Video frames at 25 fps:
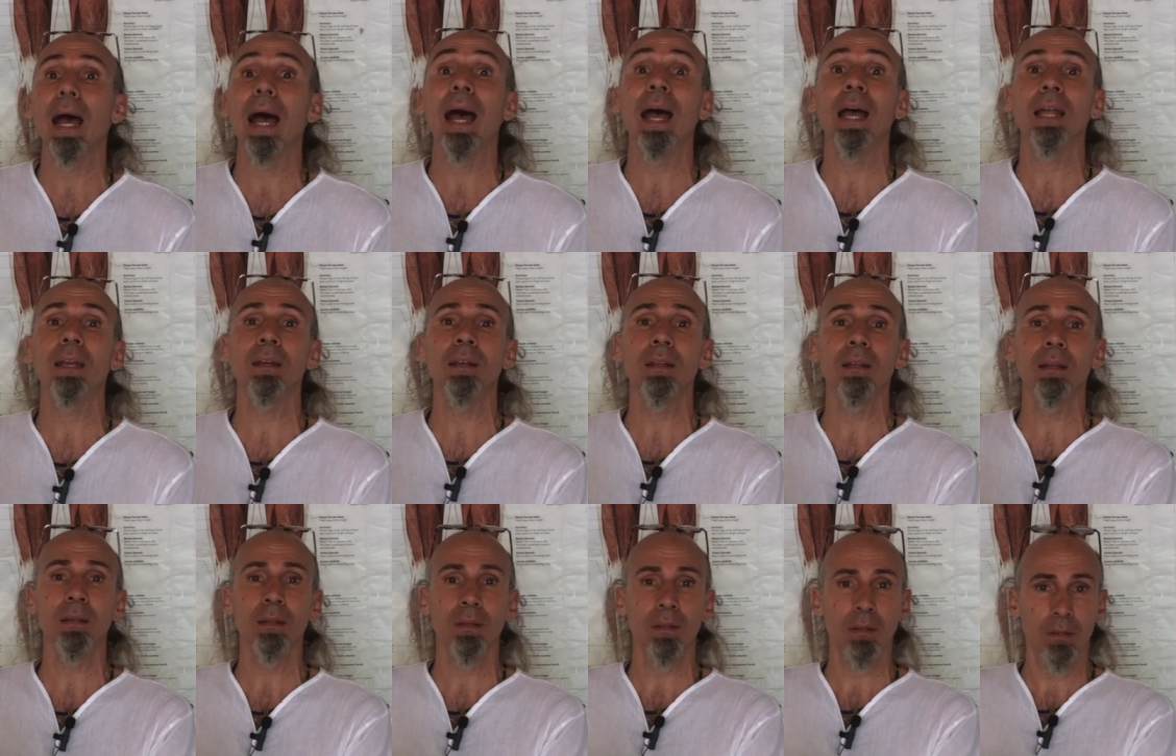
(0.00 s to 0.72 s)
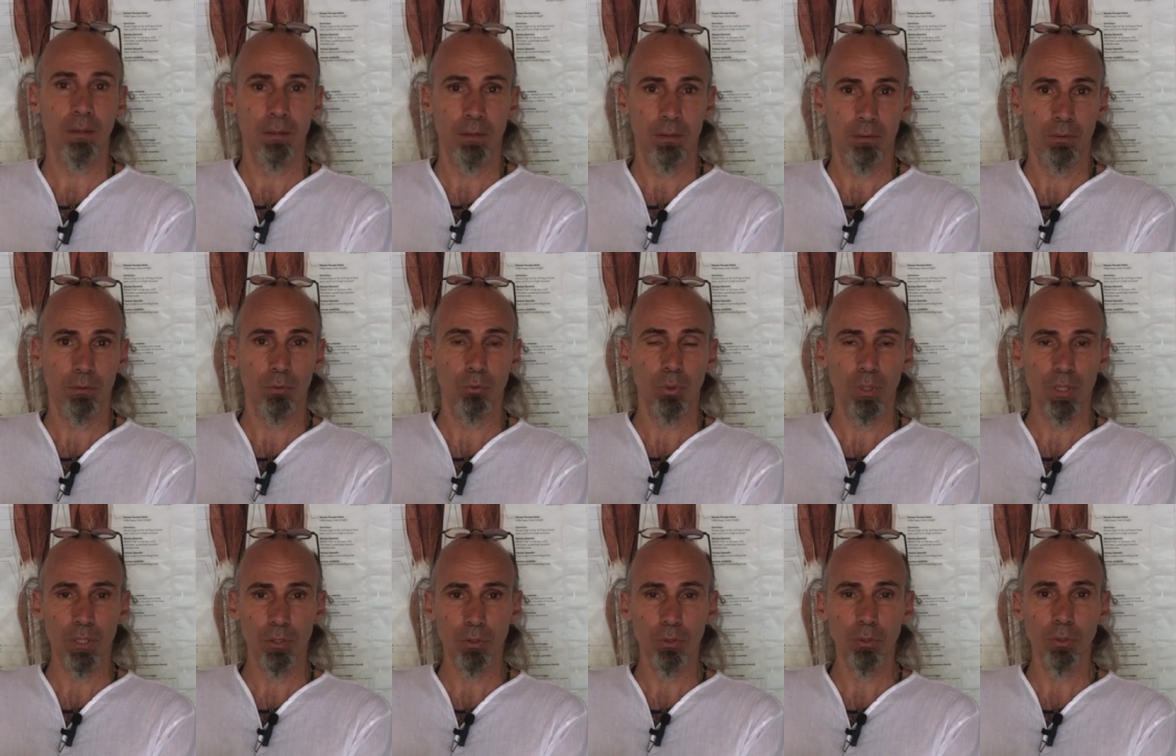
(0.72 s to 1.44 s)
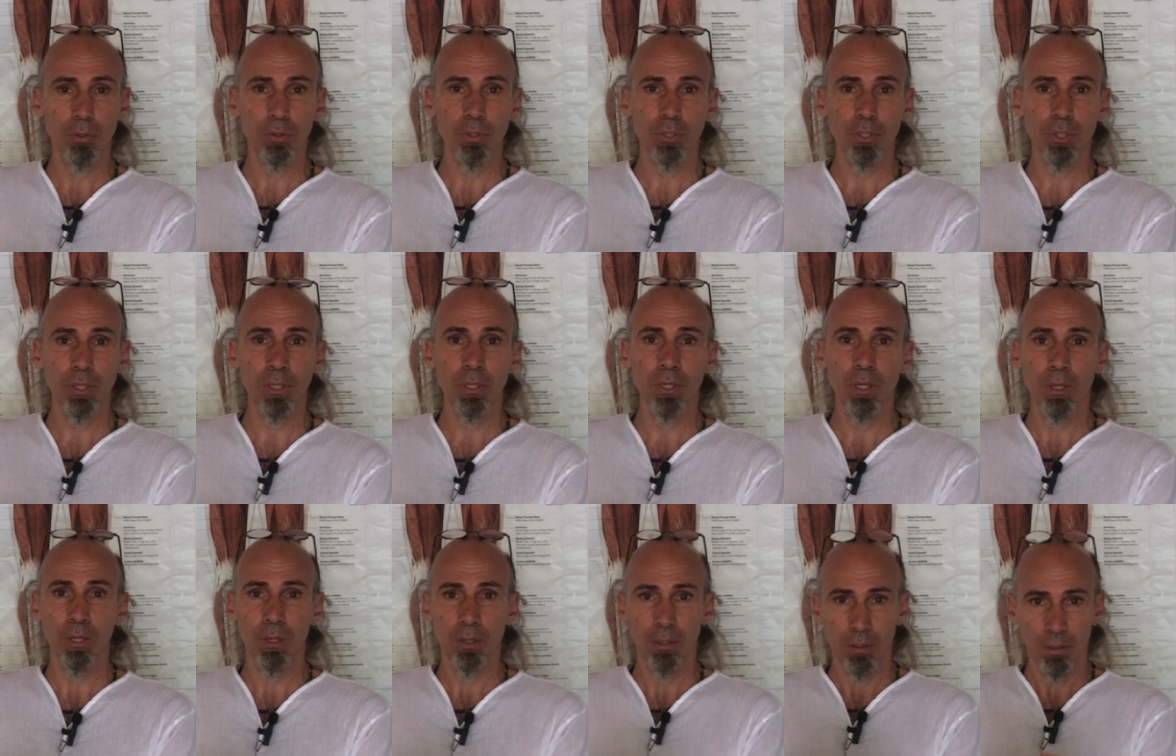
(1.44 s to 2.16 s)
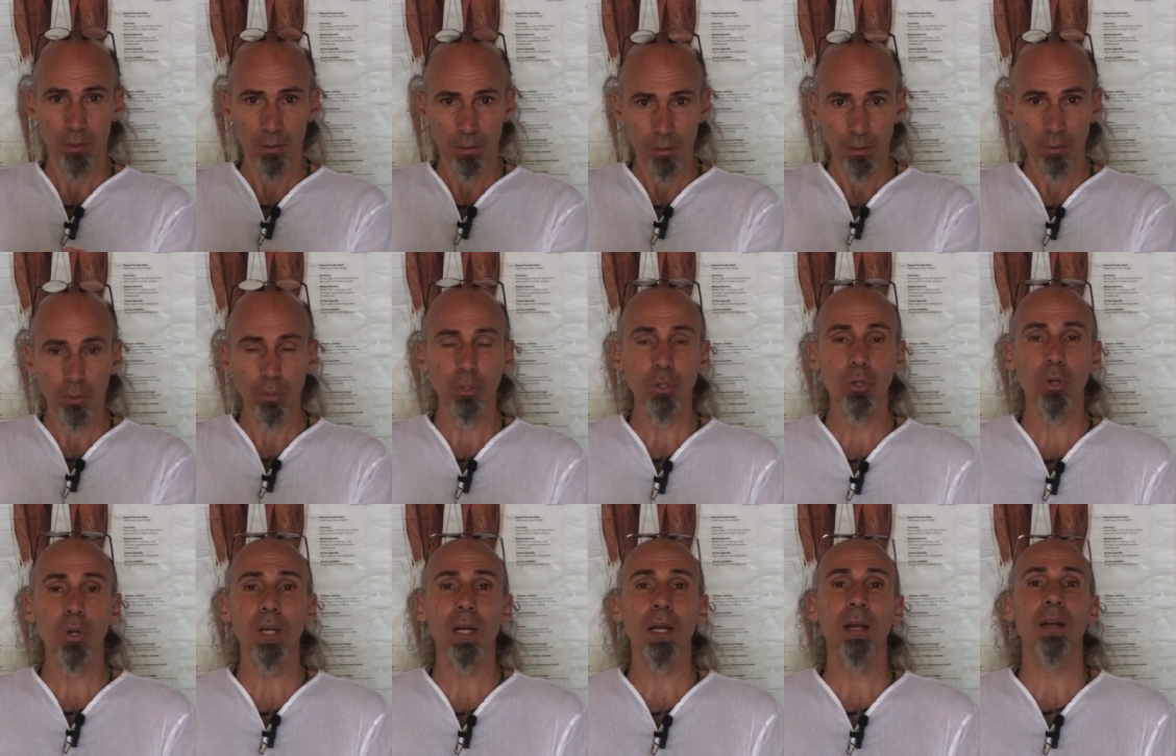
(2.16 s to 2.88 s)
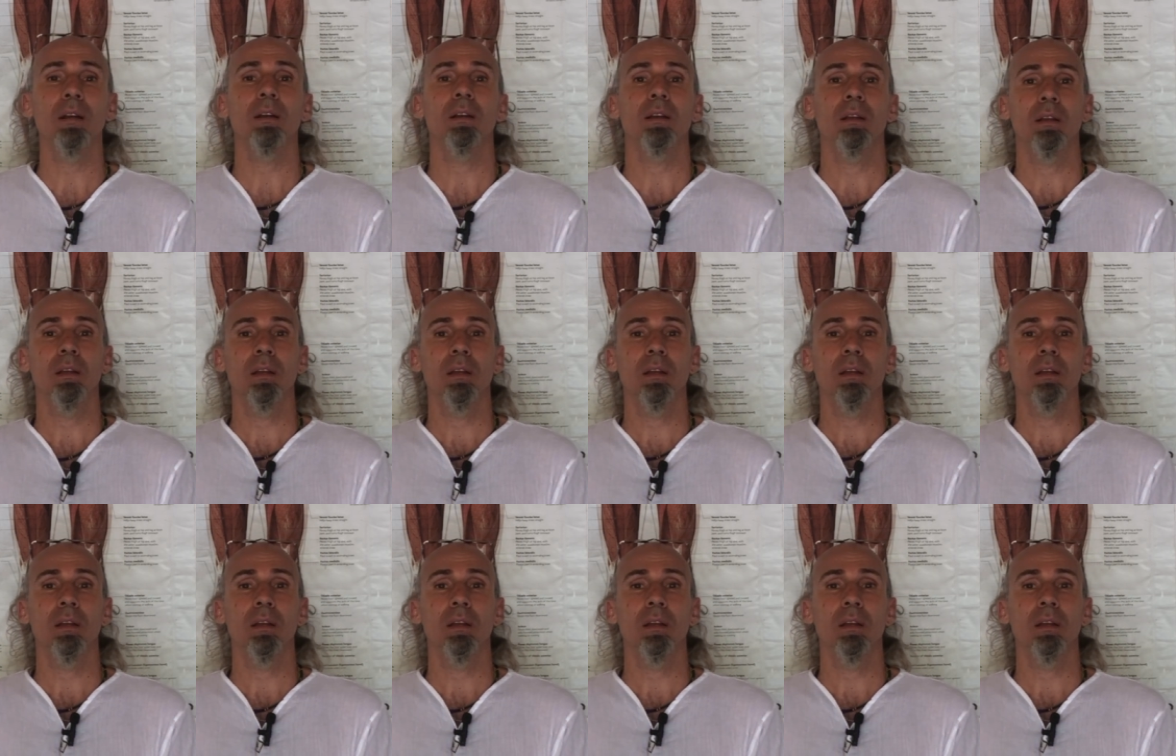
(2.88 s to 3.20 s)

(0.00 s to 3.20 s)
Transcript: add to astrology the yoga,